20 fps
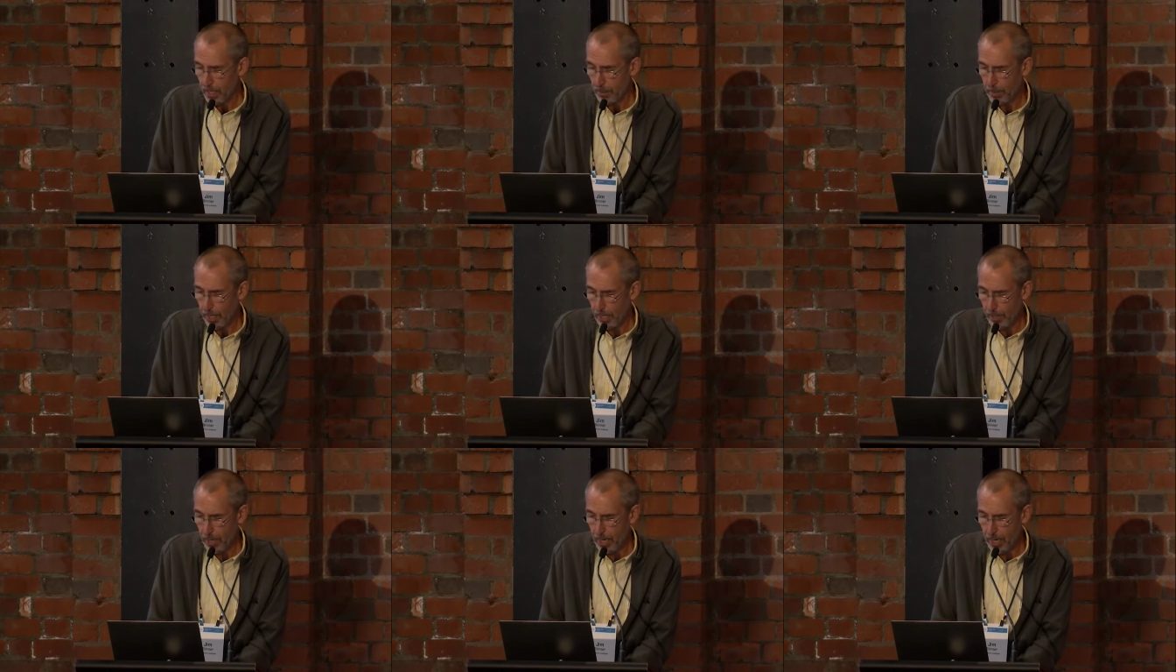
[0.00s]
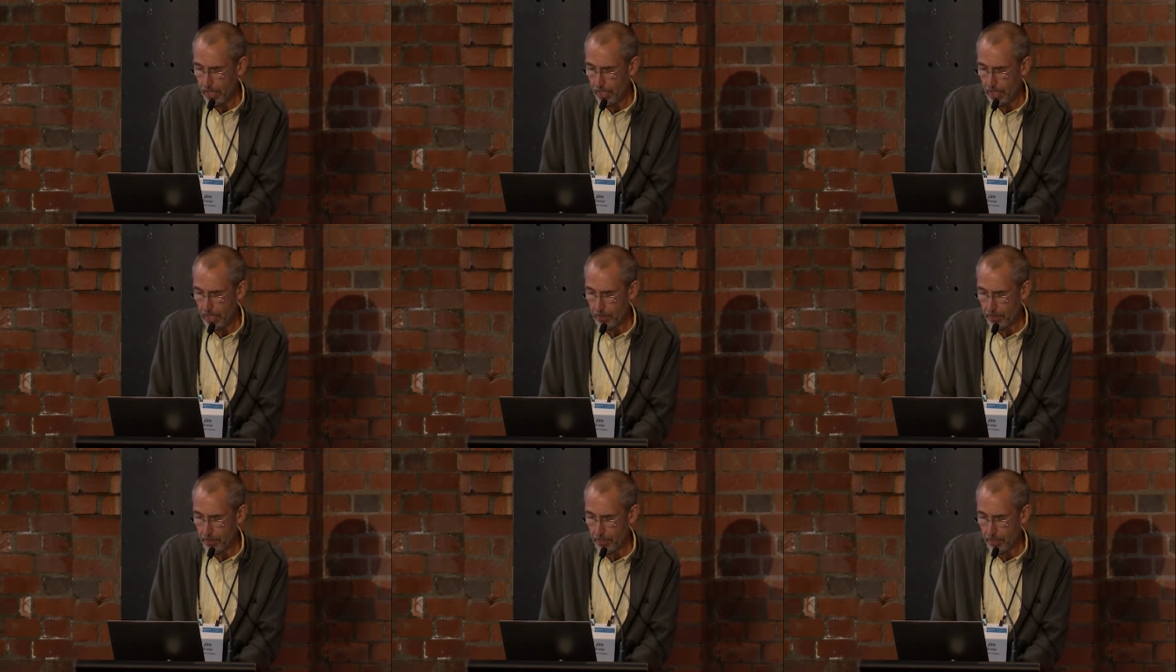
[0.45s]
better
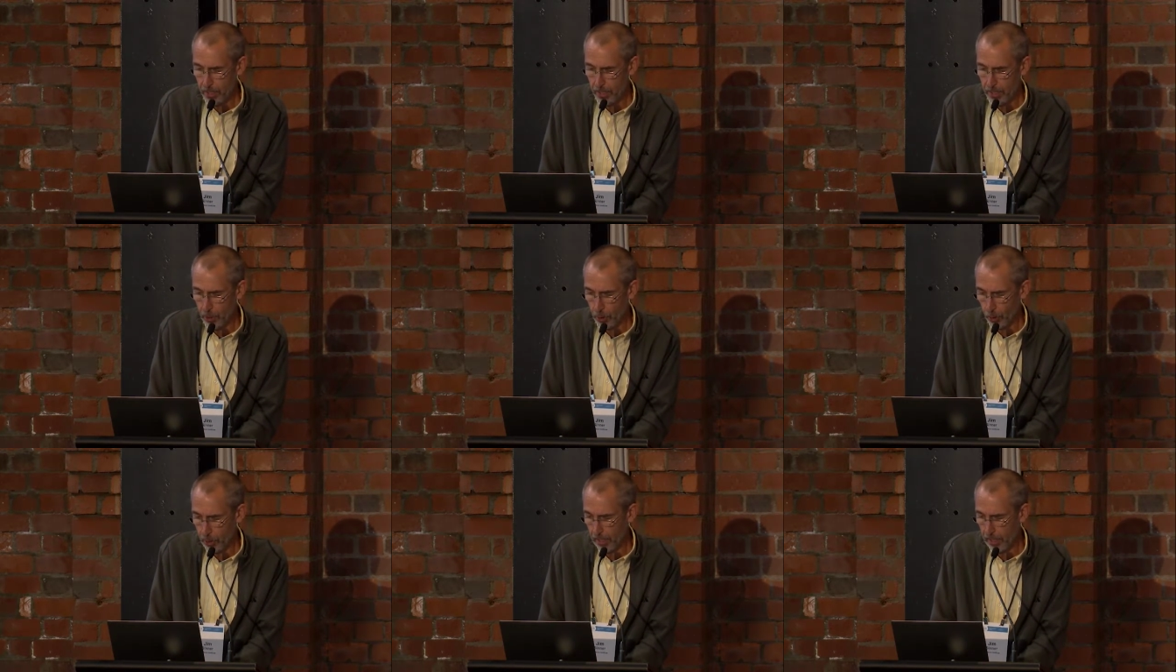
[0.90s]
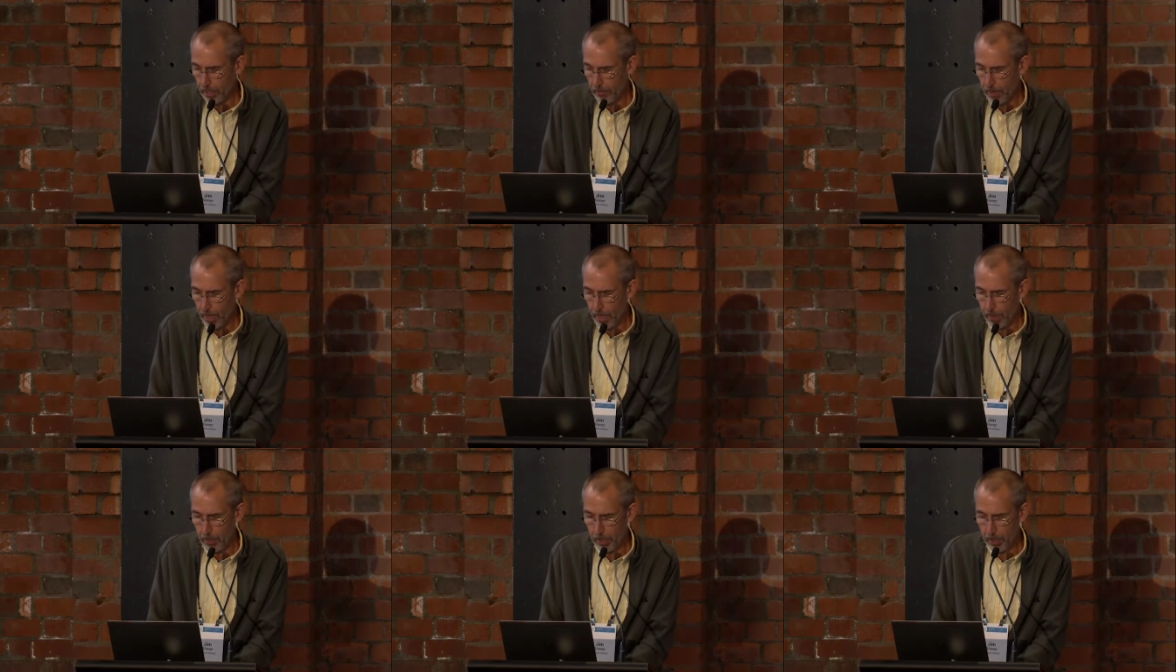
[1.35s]
outcomes, socially
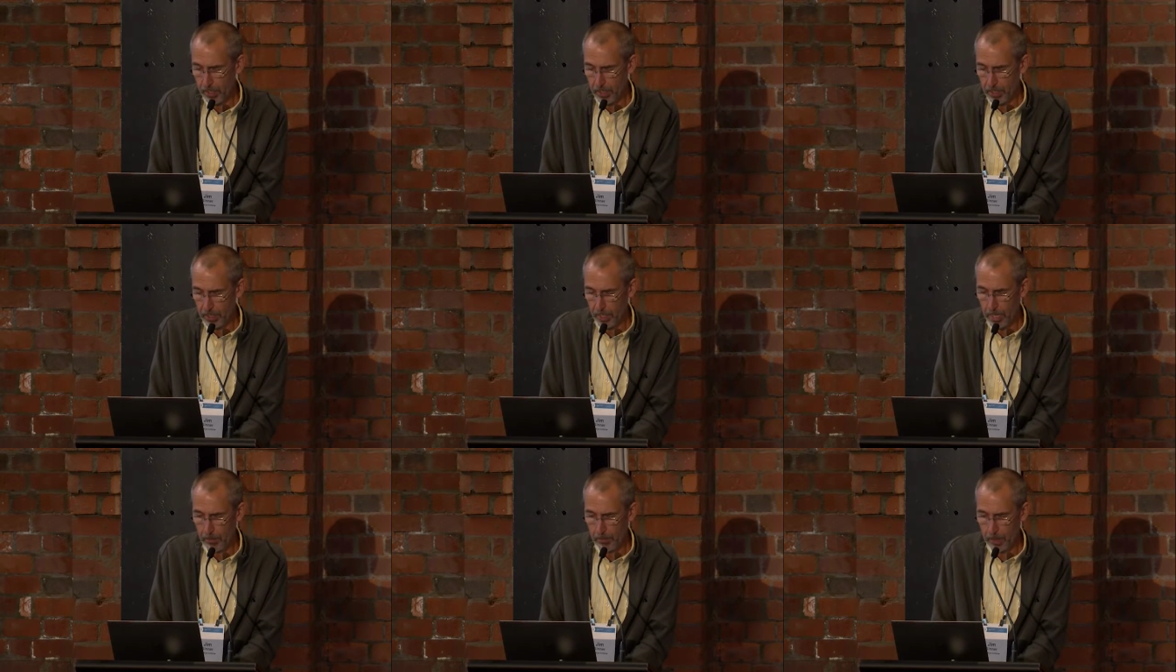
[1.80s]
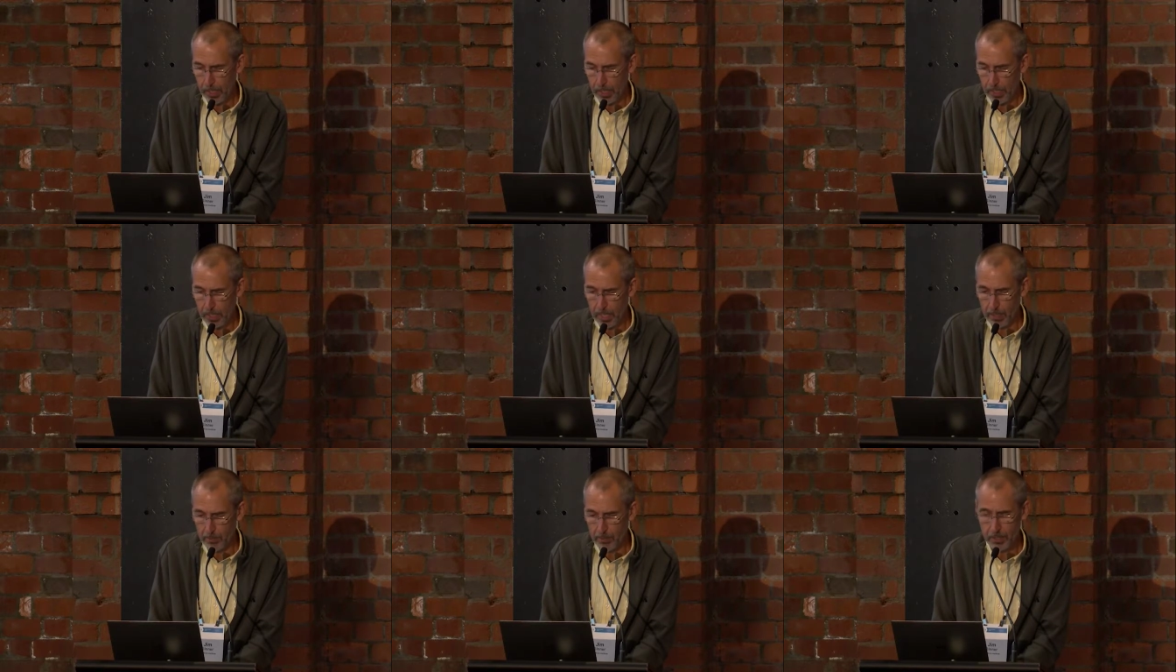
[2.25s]
desirable, desirable
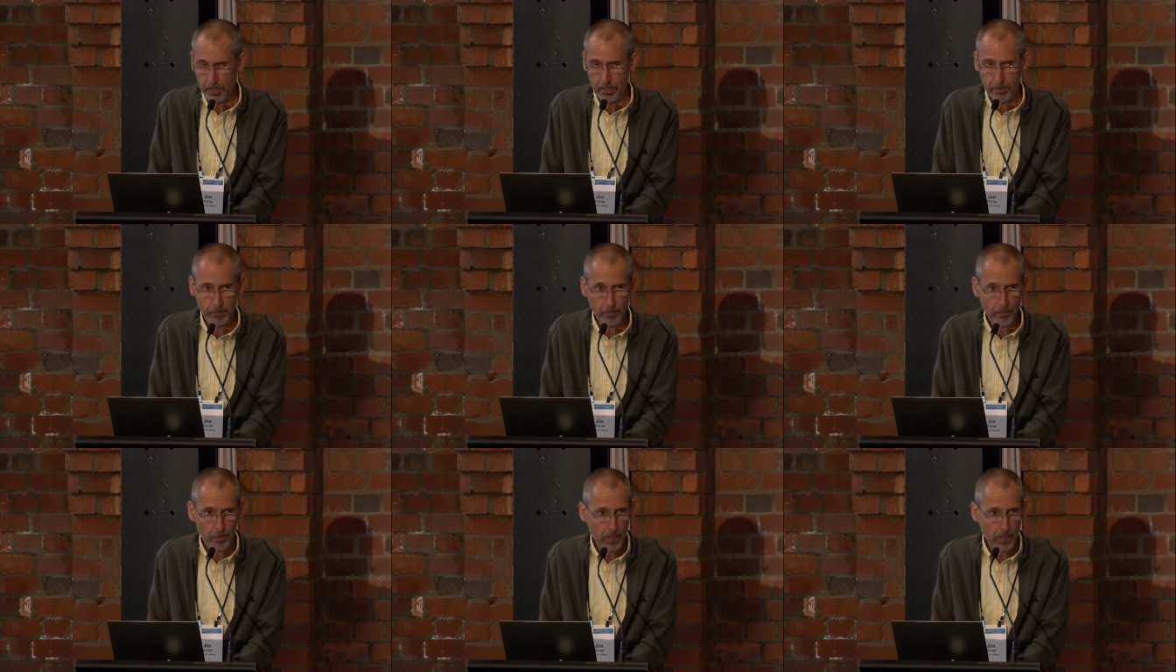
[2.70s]
outcomes,